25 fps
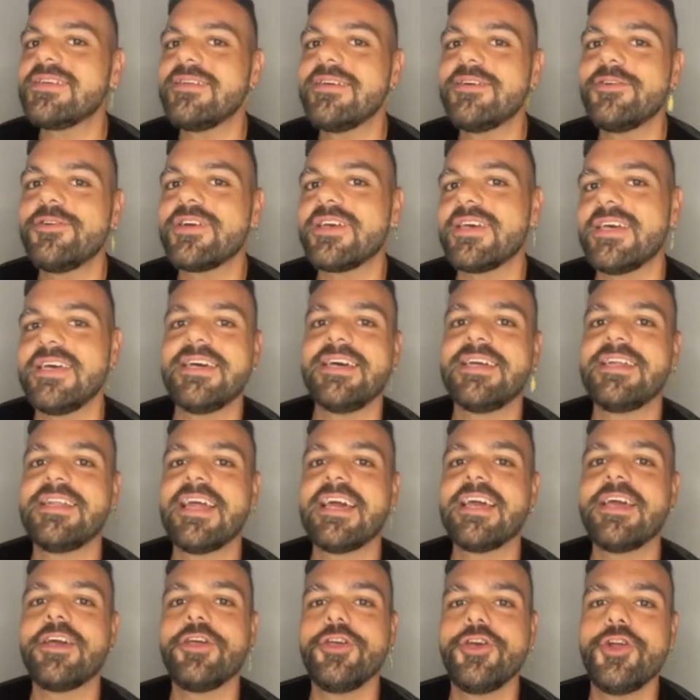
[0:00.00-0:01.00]
kid.
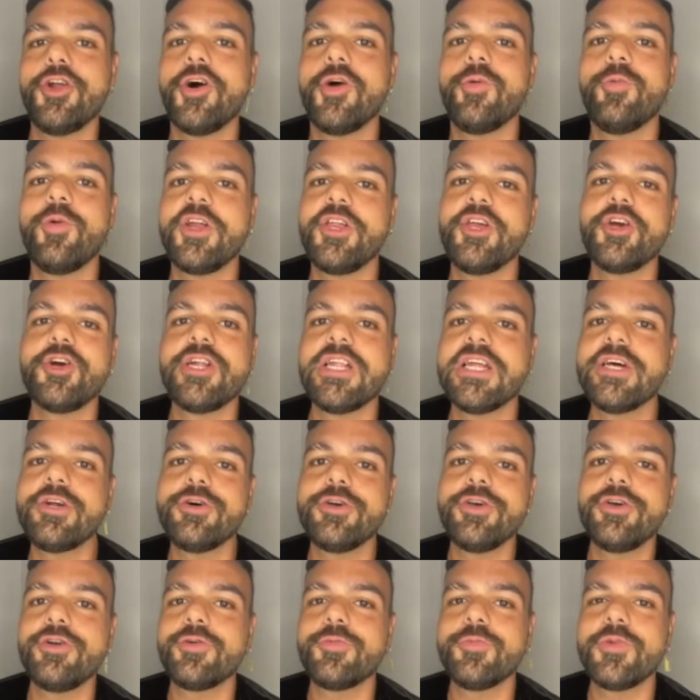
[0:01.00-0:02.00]
Like, when you're little,
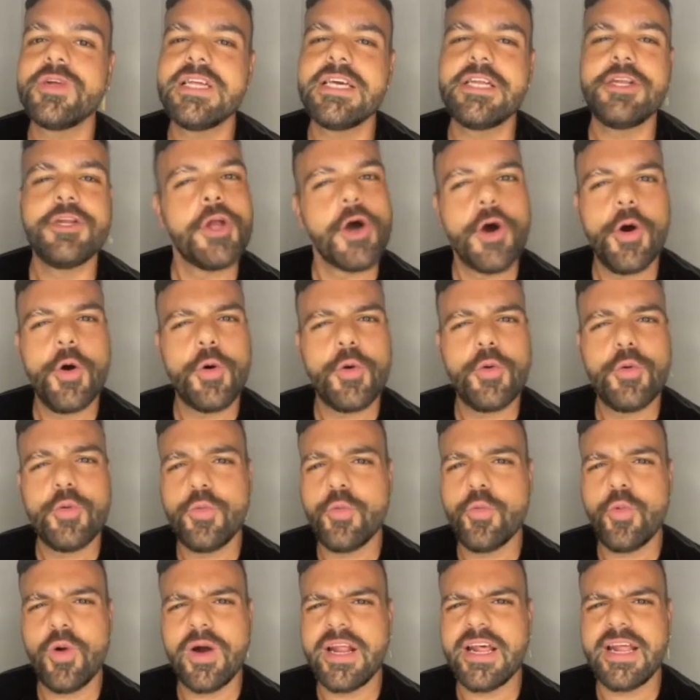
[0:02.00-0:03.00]
you don't really know
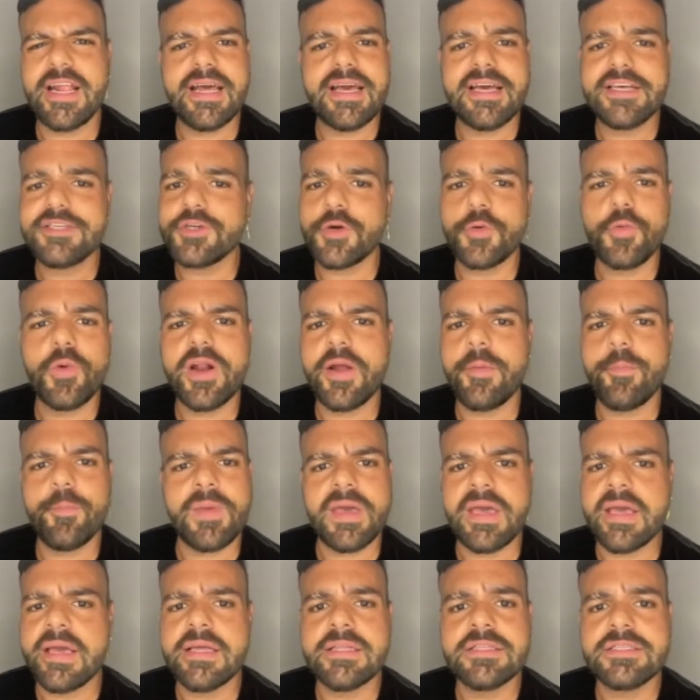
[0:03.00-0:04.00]
what it is or what it
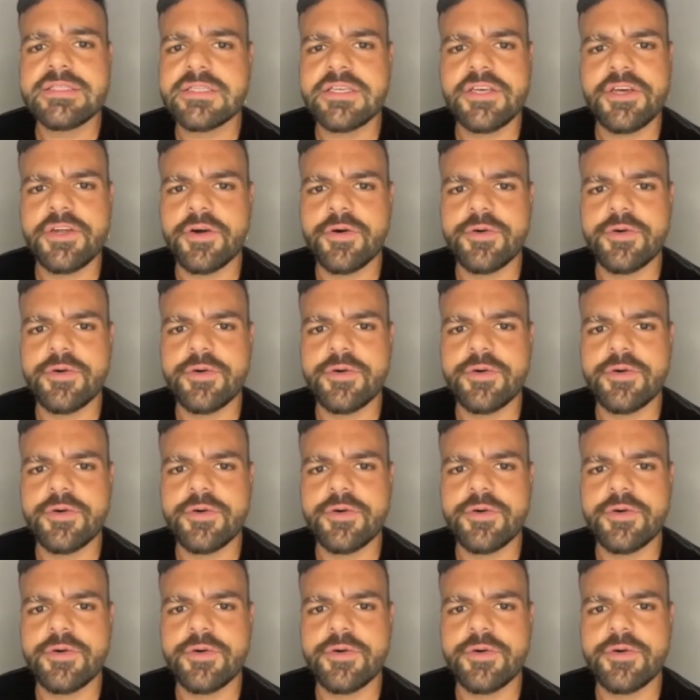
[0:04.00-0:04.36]
means.